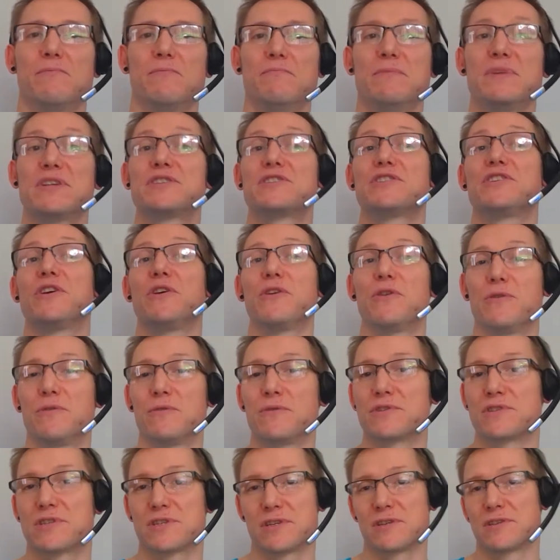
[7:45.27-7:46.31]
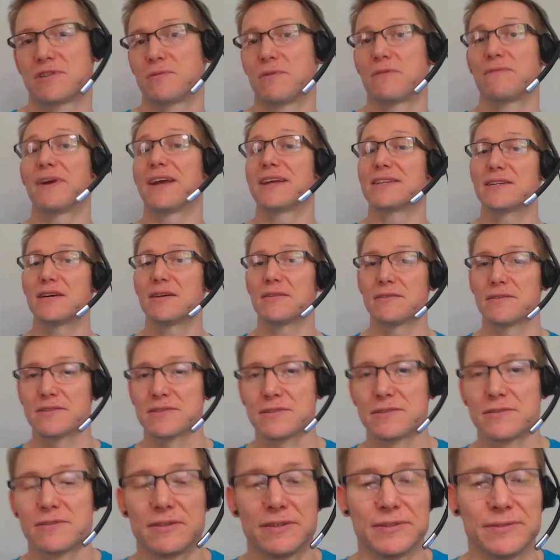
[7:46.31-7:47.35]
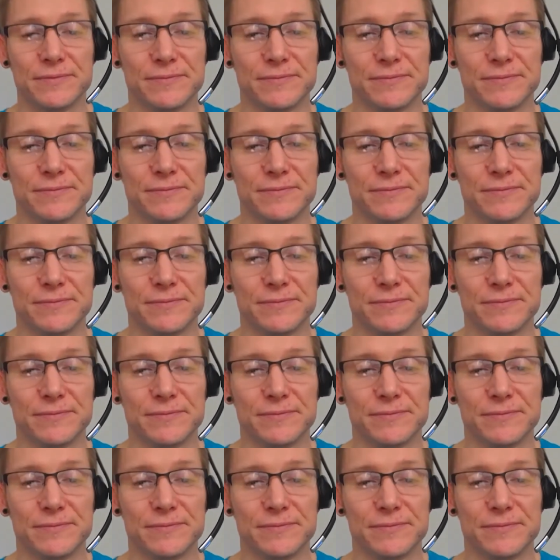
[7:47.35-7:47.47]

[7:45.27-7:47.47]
misused to, to affect others.